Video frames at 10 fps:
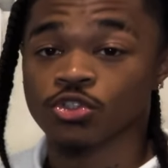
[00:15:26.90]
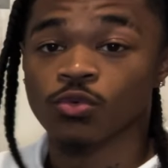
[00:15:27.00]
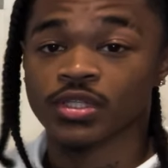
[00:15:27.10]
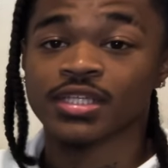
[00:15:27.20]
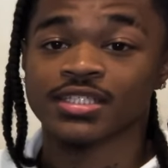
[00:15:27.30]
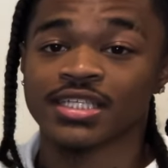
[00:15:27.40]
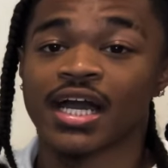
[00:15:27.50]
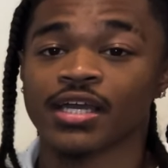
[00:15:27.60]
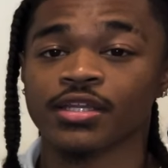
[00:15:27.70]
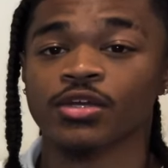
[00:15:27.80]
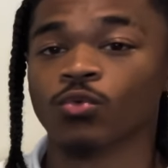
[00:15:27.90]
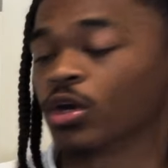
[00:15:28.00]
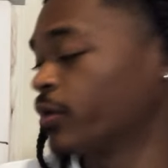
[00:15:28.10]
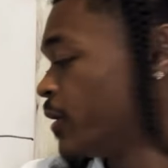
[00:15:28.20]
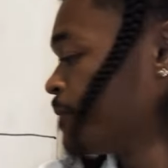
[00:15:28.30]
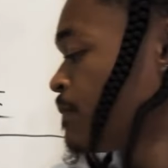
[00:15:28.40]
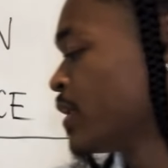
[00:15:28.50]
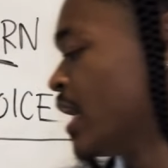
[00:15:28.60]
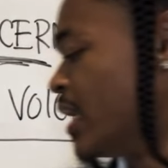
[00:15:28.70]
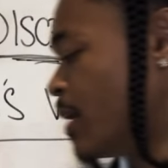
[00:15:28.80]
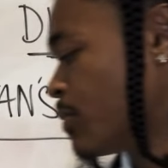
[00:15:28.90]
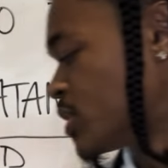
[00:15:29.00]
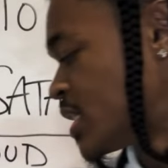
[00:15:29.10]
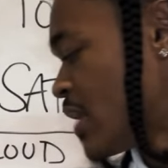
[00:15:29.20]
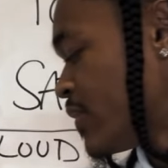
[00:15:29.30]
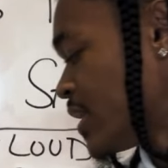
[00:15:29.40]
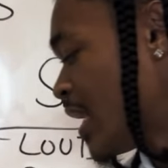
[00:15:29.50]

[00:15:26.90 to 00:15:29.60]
you with anxiety and worry. And number 7,